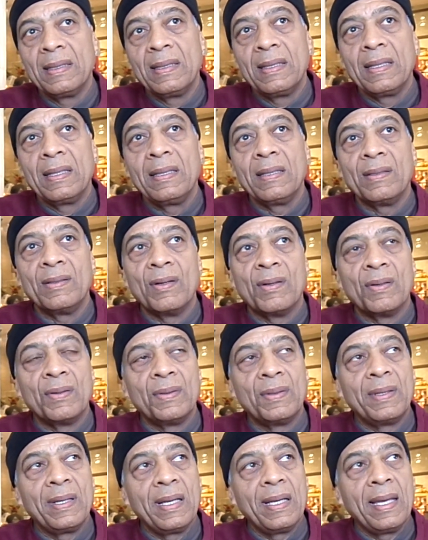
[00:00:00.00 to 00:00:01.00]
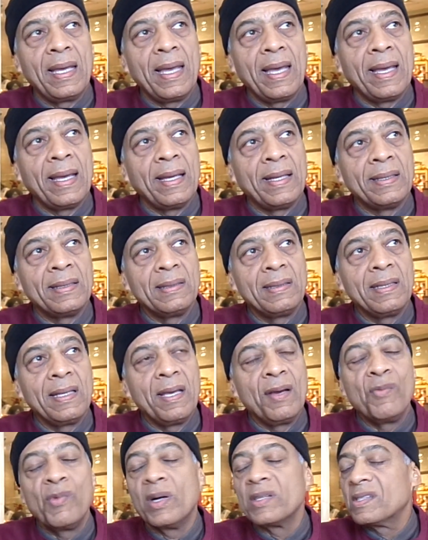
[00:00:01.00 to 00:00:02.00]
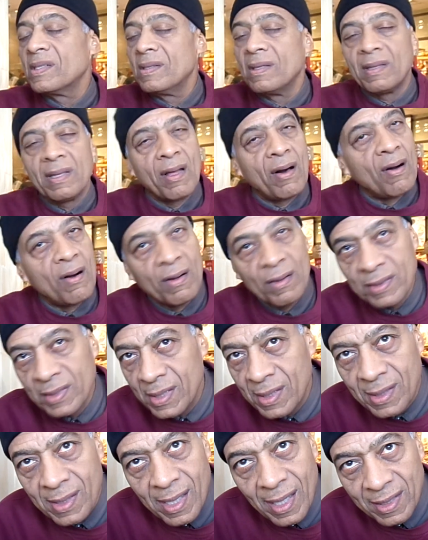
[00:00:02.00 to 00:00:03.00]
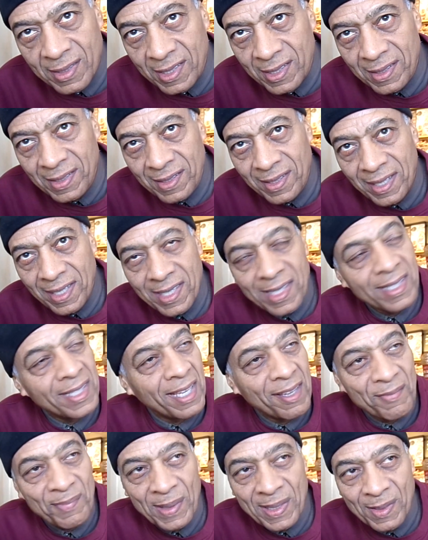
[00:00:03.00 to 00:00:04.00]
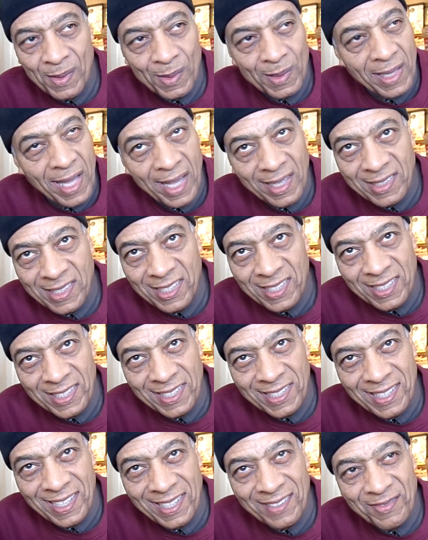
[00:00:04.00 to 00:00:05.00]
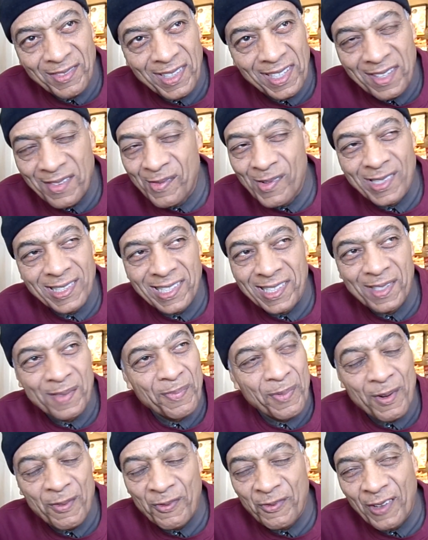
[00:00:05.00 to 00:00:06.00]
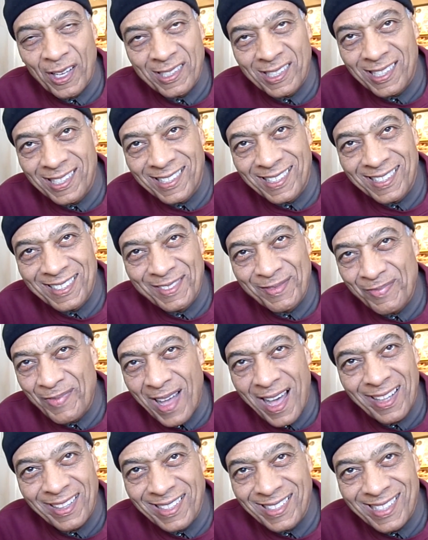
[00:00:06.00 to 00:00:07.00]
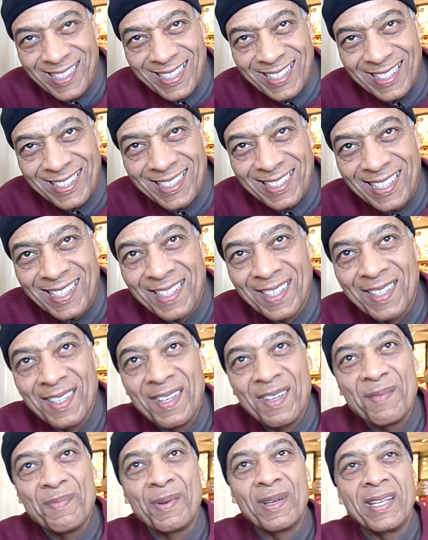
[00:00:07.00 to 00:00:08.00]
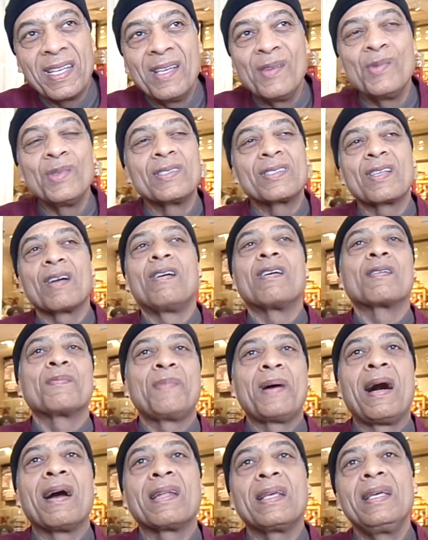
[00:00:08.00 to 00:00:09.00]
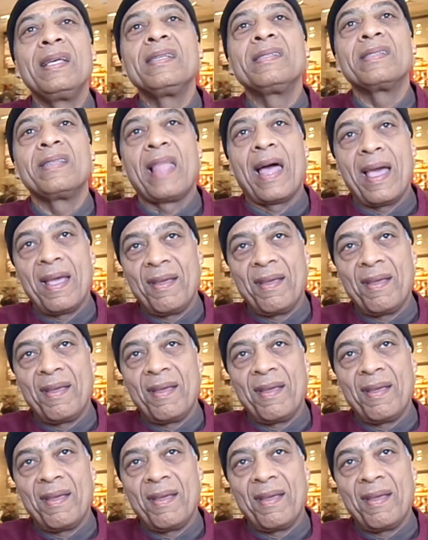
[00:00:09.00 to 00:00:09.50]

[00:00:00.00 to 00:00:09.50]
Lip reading: you know. And it wasn't a long discussion. He didn't give me no lecture. He wasn't a professor of politics, but he was talking about his life.